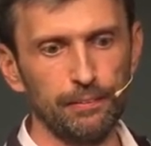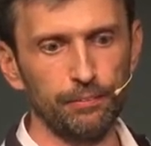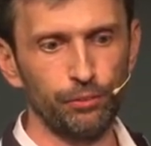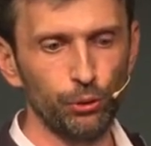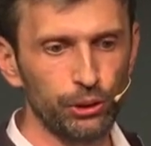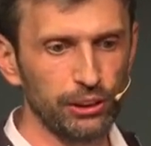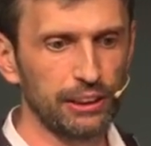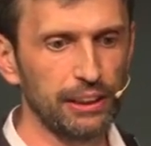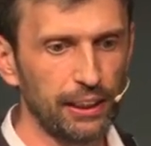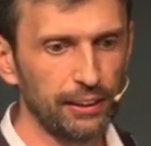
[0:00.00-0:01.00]
future
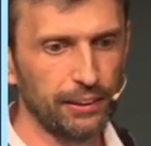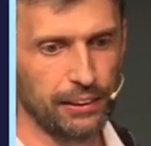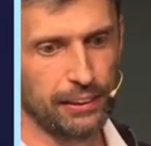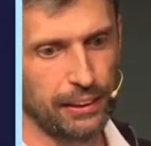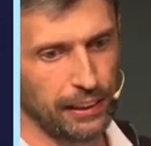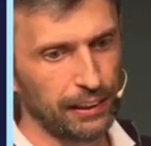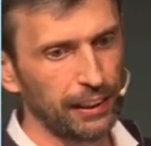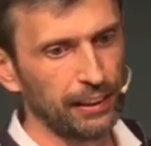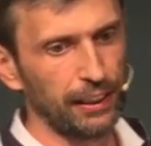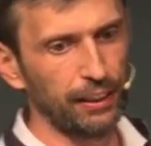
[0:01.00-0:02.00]
sales
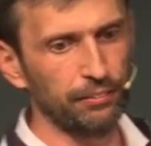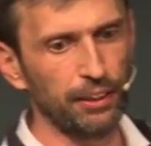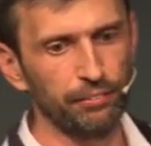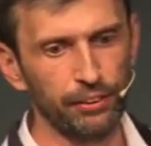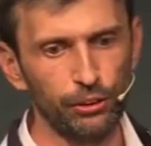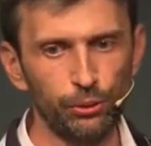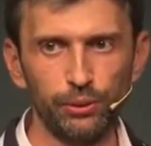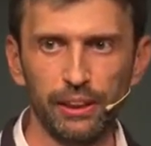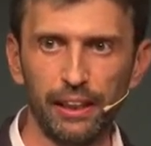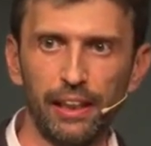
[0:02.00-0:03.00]
and
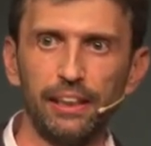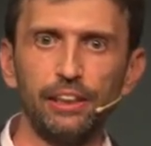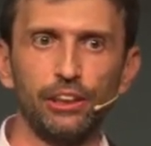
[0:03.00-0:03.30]
revenues, and in